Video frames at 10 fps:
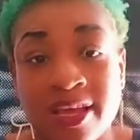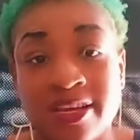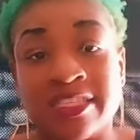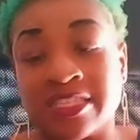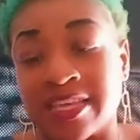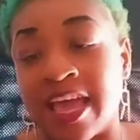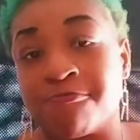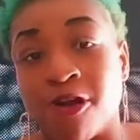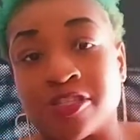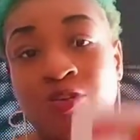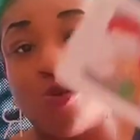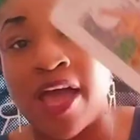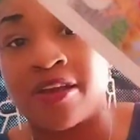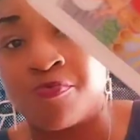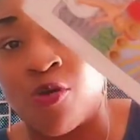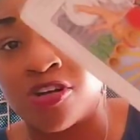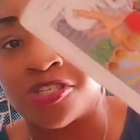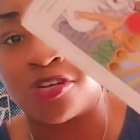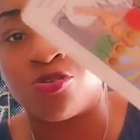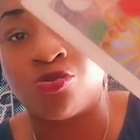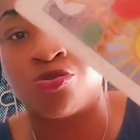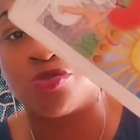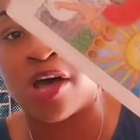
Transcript: This the same person who had an abortion, who, who